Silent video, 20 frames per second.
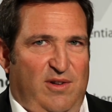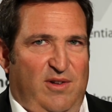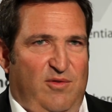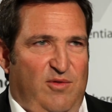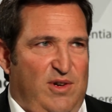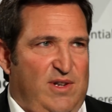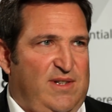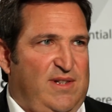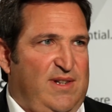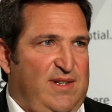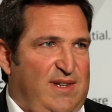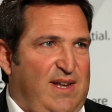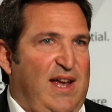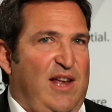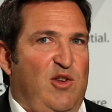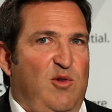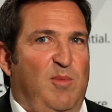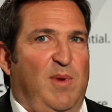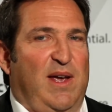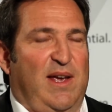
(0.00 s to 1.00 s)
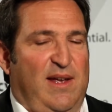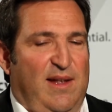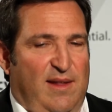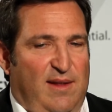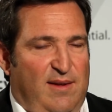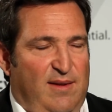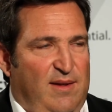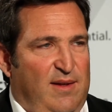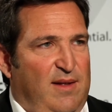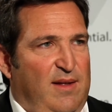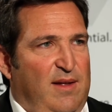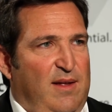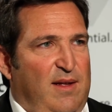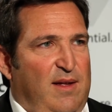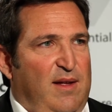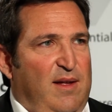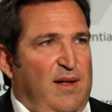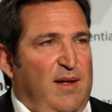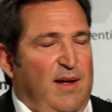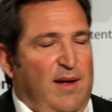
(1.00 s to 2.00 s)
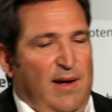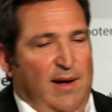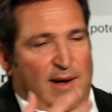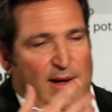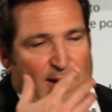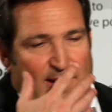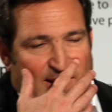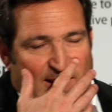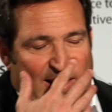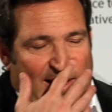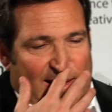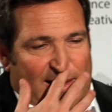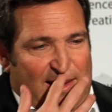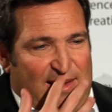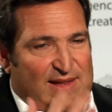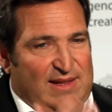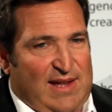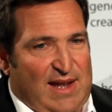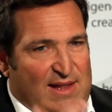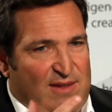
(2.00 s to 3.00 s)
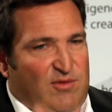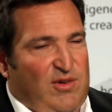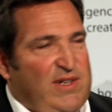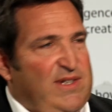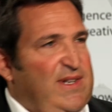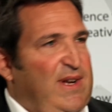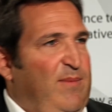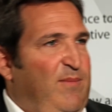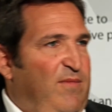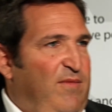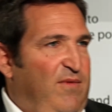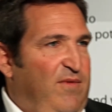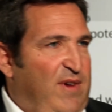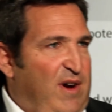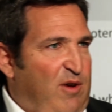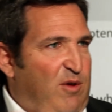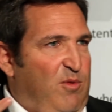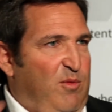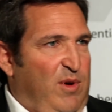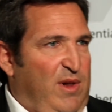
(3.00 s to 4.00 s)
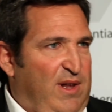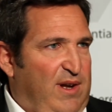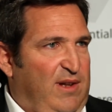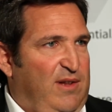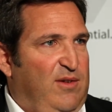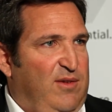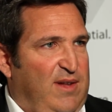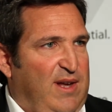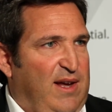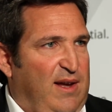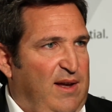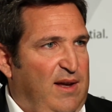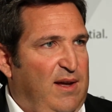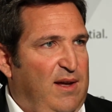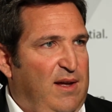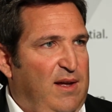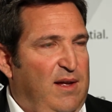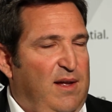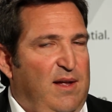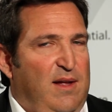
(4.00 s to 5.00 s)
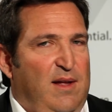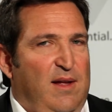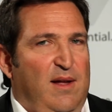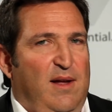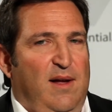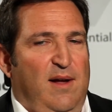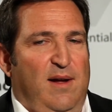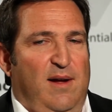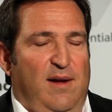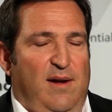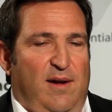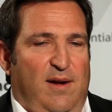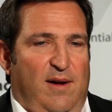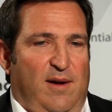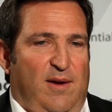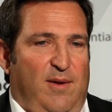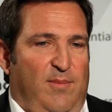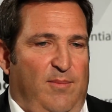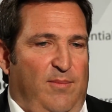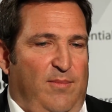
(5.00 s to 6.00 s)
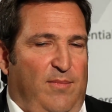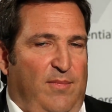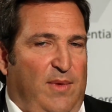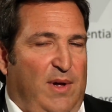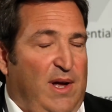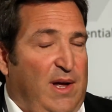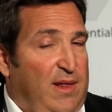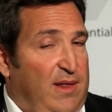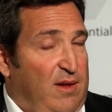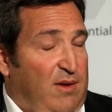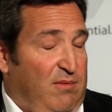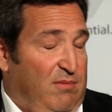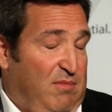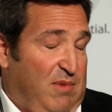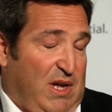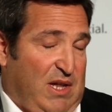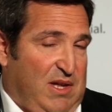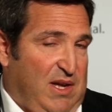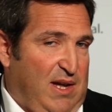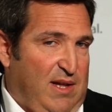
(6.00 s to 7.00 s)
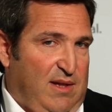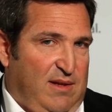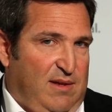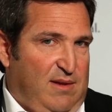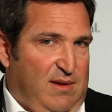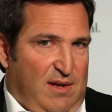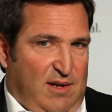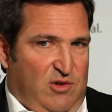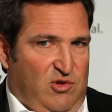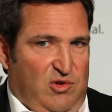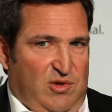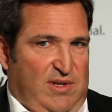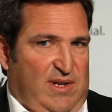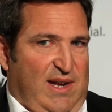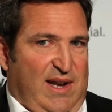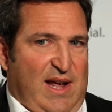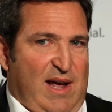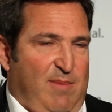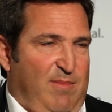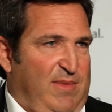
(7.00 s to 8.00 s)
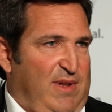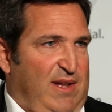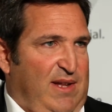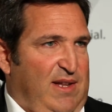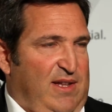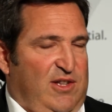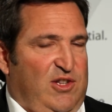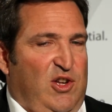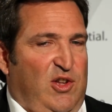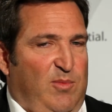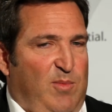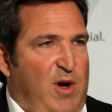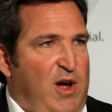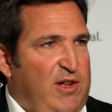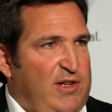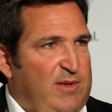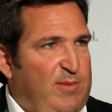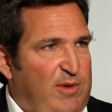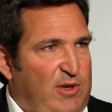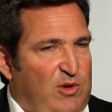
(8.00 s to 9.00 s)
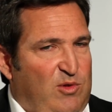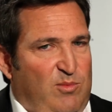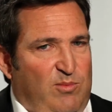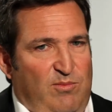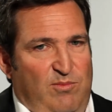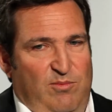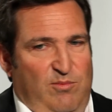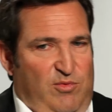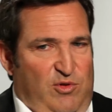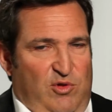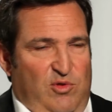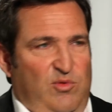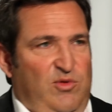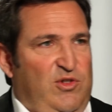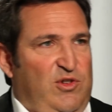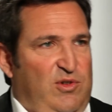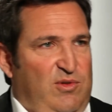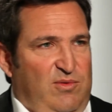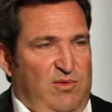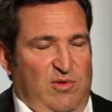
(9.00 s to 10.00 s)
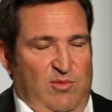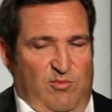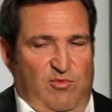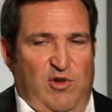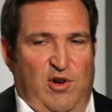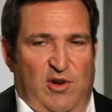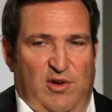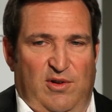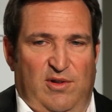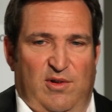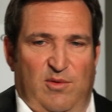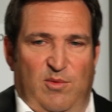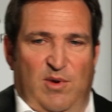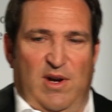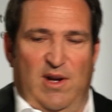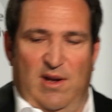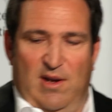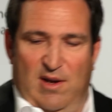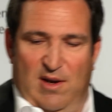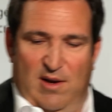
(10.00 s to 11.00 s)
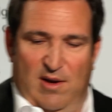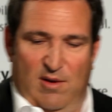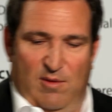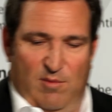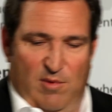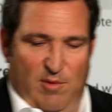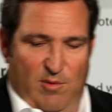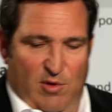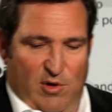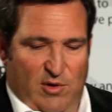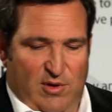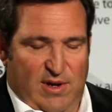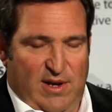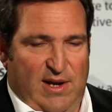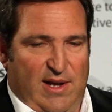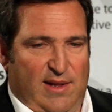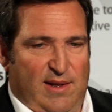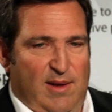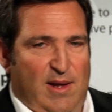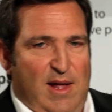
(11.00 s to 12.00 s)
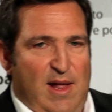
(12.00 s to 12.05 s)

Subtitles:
The risk is, can you make it? And that risk I'm very willing to take. And at the end, it just can happen that it's not possible to produce the product the way we were looking at.